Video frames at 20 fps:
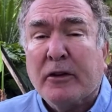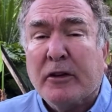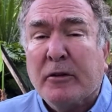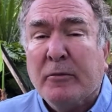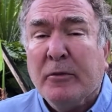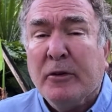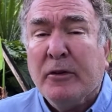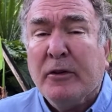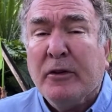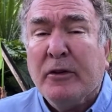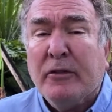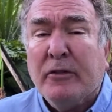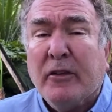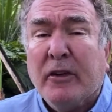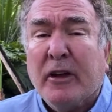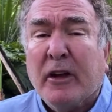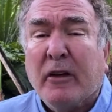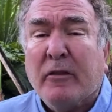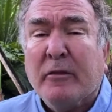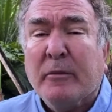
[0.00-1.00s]
communities and the
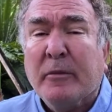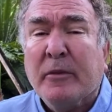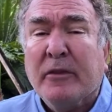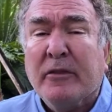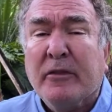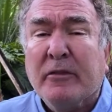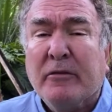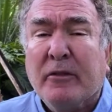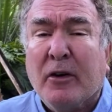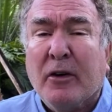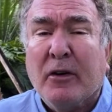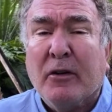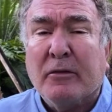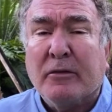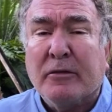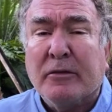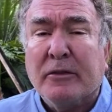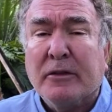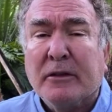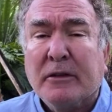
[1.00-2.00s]
governments involved.